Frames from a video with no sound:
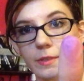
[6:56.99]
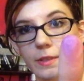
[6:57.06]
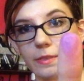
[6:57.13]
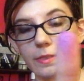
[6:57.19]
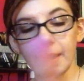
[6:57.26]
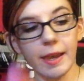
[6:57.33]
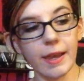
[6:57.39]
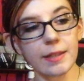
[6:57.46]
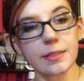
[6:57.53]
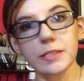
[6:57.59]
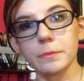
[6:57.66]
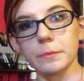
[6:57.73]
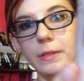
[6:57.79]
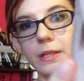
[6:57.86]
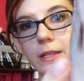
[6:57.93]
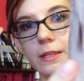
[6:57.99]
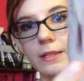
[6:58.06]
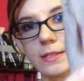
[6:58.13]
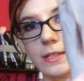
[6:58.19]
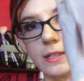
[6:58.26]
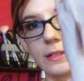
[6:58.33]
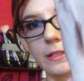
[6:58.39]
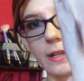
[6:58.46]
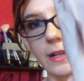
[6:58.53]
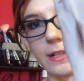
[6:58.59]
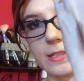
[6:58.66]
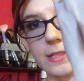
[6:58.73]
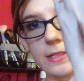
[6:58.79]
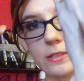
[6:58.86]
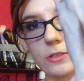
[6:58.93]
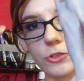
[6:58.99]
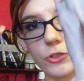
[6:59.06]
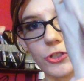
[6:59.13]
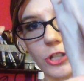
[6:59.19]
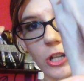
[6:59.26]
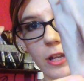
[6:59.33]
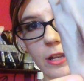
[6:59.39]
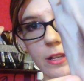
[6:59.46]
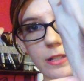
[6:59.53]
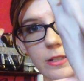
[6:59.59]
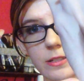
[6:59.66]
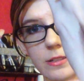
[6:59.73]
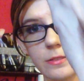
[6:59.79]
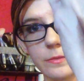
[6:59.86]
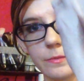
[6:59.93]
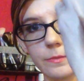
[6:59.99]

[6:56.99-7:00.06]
That to me is a nice shade.